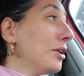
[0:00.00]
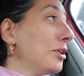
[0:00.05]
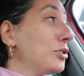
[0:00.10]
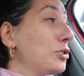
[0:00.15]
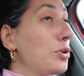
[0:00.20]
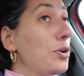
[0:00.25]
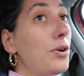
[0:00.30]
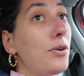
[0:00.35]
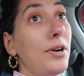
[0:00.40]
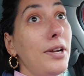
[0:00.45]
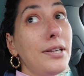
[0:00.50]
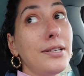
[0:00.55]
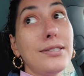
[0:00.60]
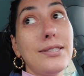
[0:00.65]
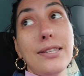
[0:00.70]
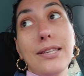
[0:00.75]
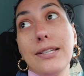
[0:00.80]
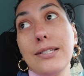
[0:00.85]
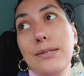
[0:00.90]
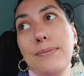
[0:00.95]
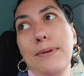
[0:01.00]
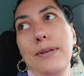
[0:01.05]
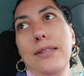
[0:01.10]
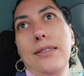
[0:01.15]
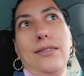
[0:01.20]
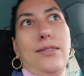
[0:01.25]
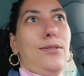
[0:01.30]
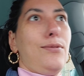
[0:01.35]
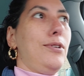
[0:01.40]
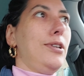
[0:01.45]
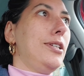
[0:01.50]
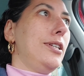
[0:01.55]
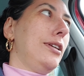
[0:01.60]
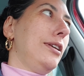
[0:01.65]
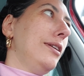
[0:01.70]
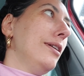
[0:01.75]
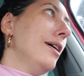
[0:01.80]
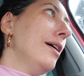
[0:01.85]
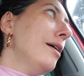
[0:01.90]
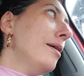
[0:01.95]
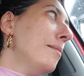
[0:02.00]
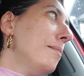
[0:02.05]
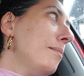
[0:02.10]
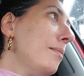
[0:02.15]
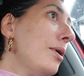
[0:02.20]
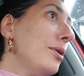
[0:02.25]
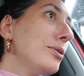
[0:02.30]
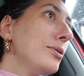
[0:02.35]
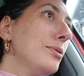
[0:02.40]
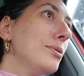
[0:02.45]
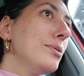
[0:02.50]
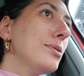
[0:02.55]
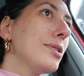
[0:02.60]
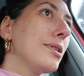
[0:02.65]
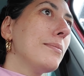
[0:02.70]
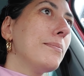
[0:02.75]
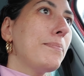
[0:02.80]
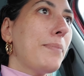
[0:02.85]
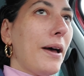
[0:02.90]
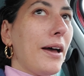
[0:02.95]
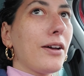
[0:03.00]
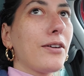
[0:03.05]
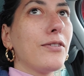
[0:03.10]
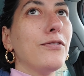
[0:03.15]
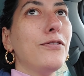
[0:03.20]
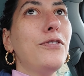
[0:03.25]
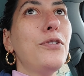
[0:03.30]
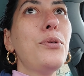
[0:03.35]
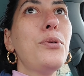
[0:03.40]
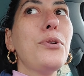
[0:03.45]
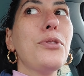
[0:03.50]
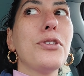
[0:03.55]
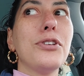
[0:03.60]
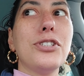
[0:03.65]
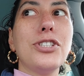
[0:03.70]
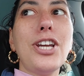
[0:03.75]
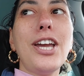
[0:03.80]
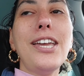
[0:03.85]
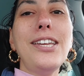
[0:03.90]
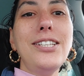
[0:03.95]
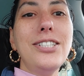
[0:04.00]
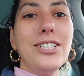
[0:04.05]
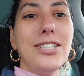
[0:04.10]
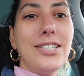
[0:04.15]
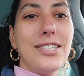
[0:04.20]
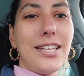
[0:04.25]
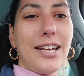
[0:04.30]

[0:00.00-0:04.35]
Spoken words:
drawings, and then it's been 3D models and back and forth and changes,